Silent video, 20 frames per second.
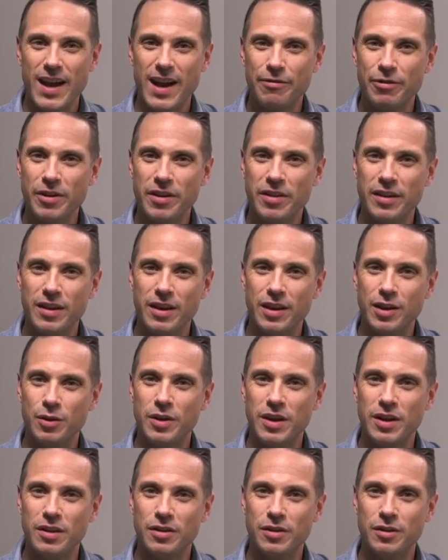everything you
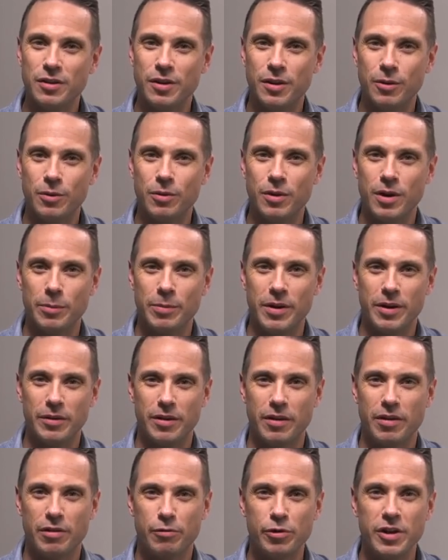need to know about
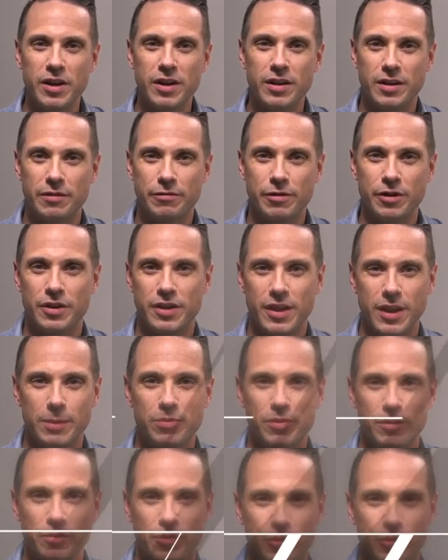the three different types of